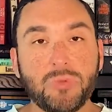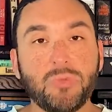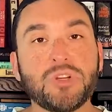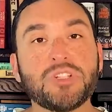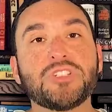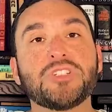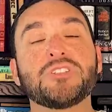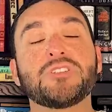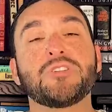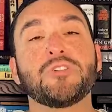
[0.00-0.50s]

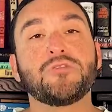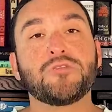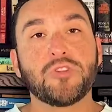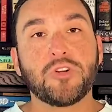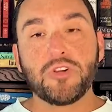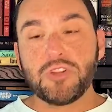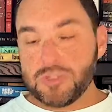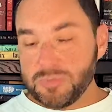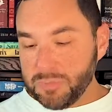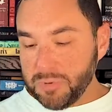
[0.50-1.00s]
which is the
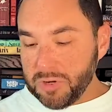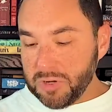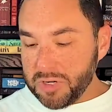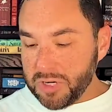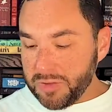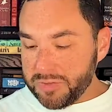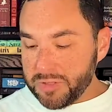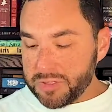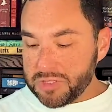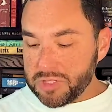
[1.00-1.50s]
first book
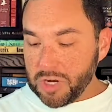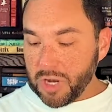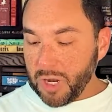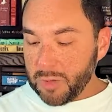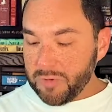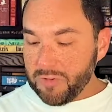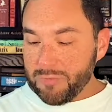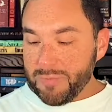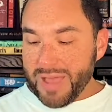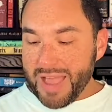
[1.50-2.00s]
of The Charm
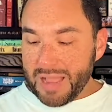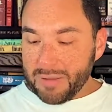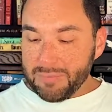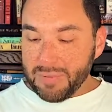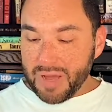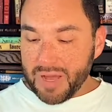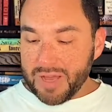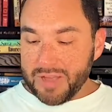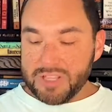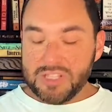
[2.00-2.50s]
of
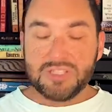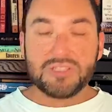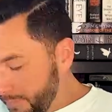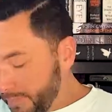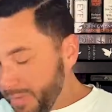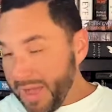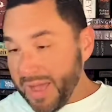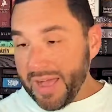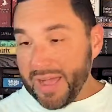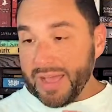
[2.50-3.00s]
Magpies
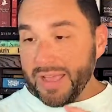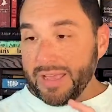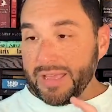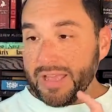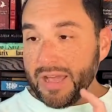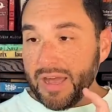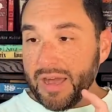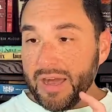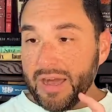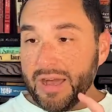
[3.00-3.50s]

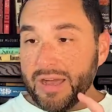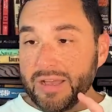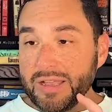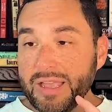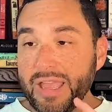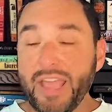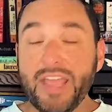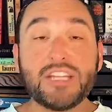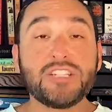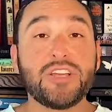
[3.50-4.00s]
by
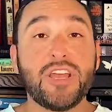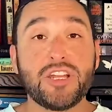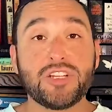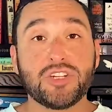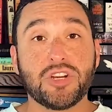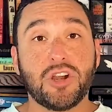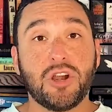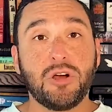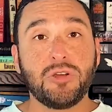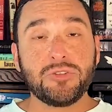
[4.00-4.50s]
K.J.
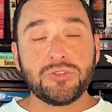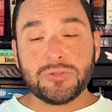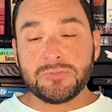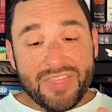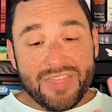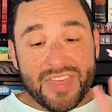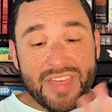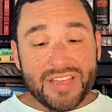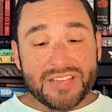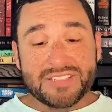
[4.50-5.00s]
Charles.
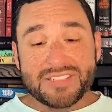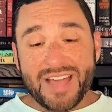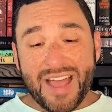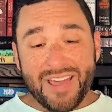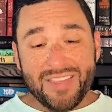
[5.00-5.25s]
This, I